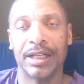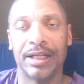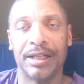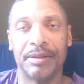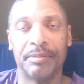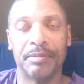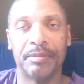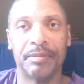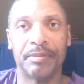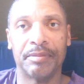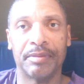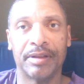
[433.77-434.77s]

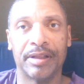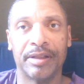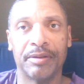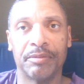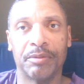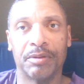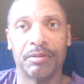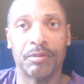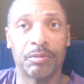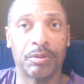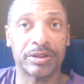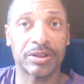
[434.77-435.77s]

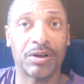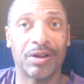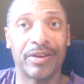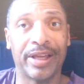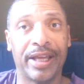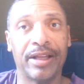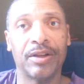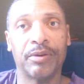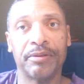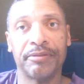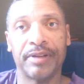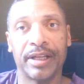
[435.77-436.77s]
or what's called the
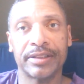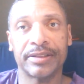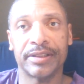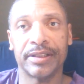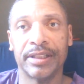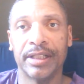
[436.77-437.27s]
halo effect.